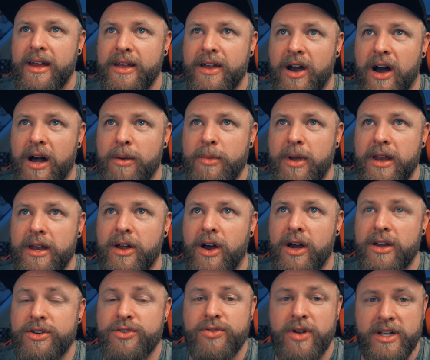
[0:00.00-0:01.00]
comment
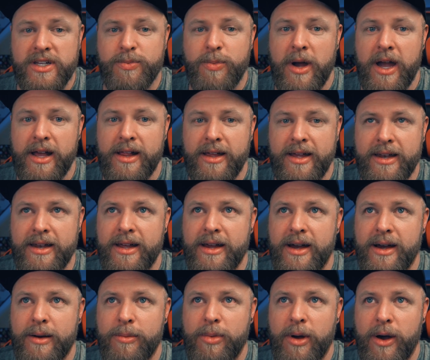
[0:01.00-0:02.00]
on Trustpilot
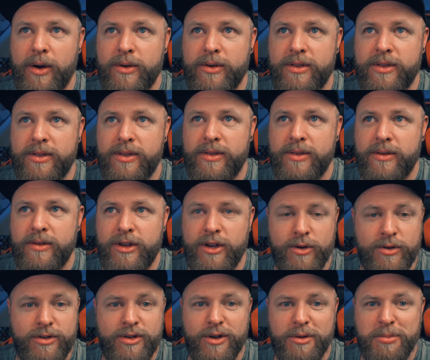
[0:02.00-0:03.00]
about
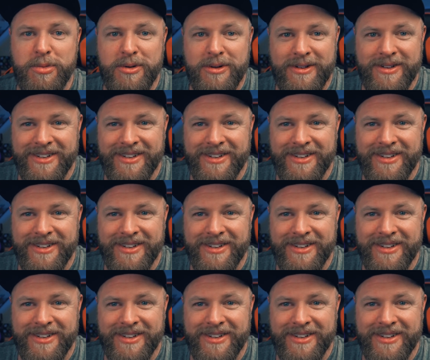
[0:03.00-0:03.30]
YouTube.